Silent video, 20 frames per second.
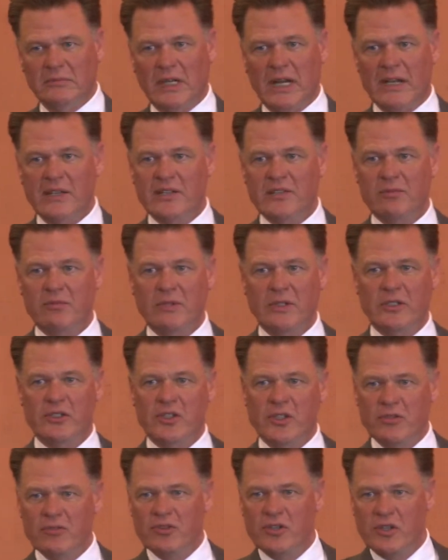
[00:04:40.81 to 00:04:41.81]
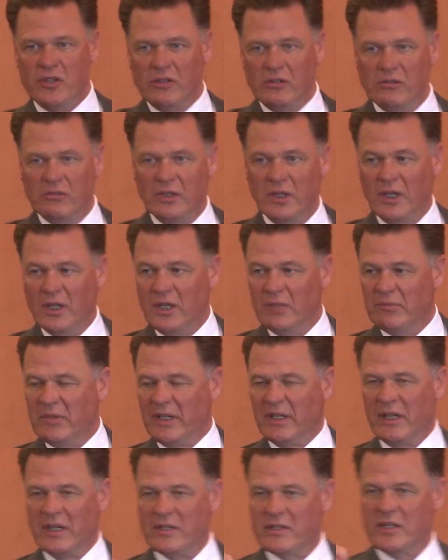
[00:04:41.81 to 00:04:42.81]
I just want to choose you
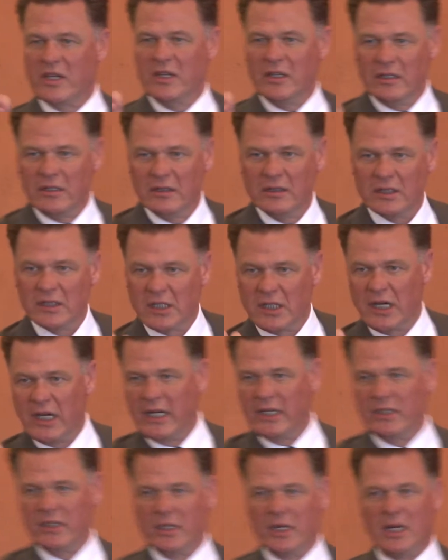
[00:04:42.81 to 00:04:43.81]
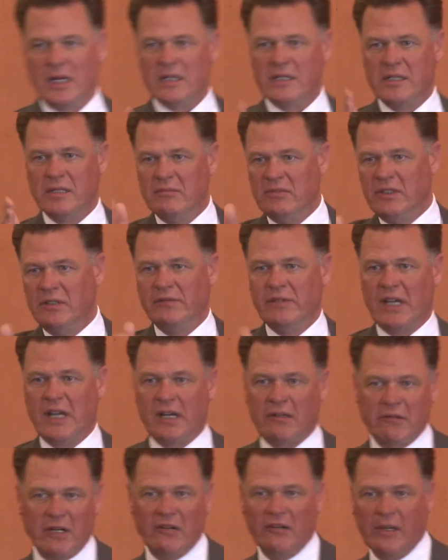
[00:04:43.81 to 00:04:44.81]
because you look great and you're awesome and you've got a
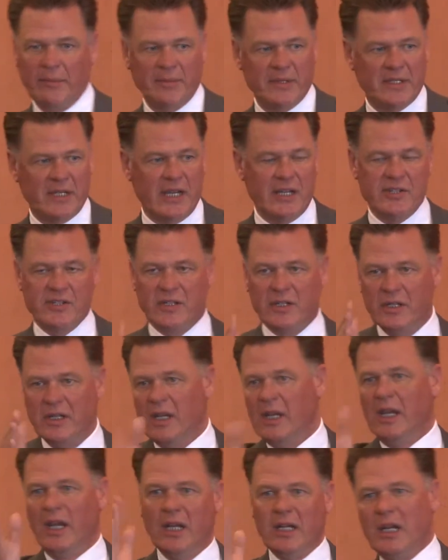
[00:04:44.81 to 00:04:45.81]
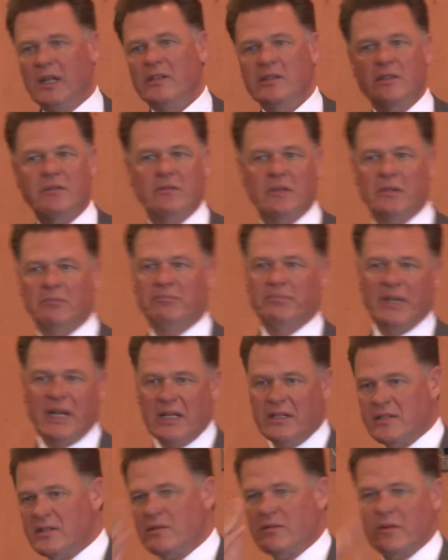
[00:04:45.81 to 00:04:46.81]
great reputation, and I just want to
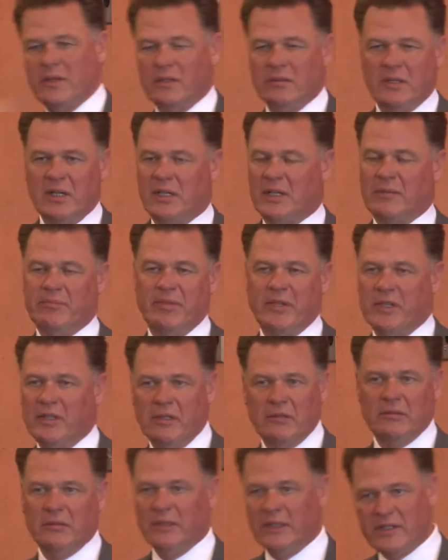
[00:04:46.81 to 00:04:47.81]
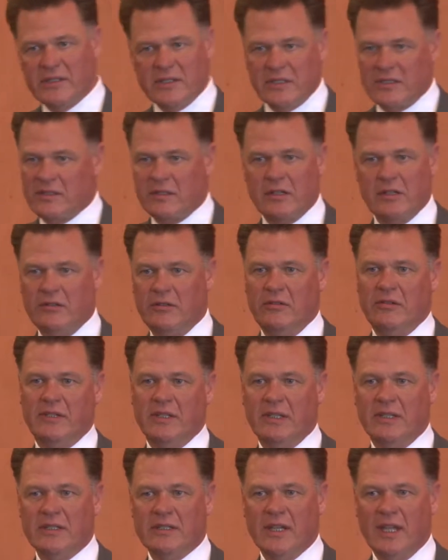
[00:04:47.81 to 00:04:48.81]
hook up with you and let's just go do
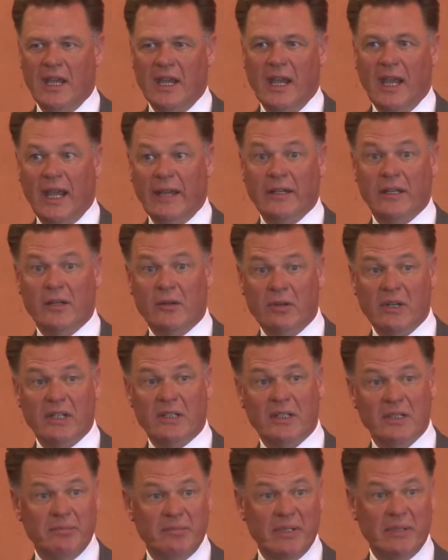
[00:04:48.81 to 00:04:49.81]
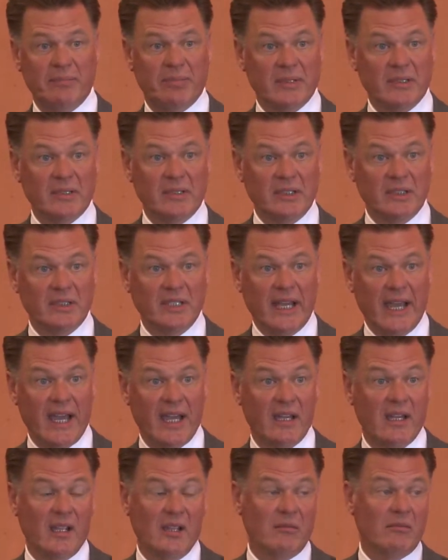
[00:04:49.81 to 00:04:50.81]
things. And then quickly people learn
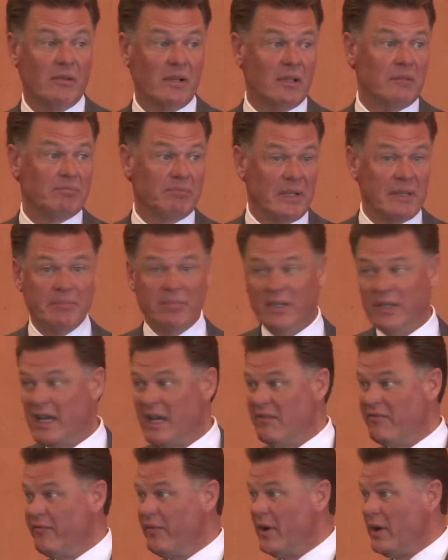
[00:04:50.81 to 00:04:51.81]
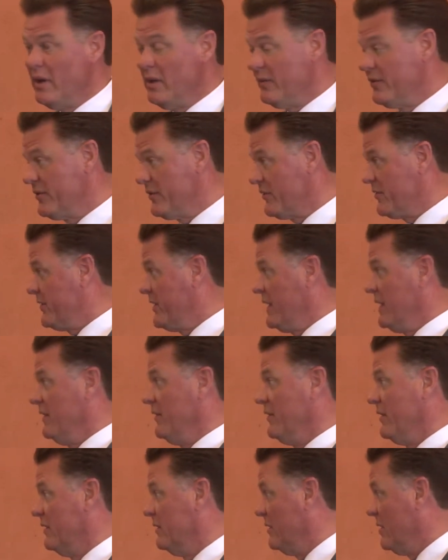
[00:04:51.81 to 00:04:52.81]
that, well, people have faults. There's
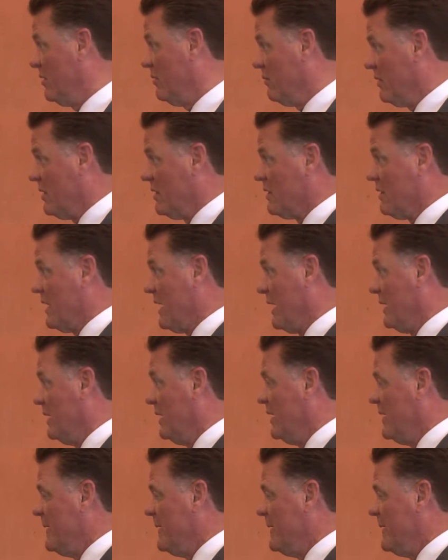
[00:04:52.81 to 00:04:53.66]
things that don't work right.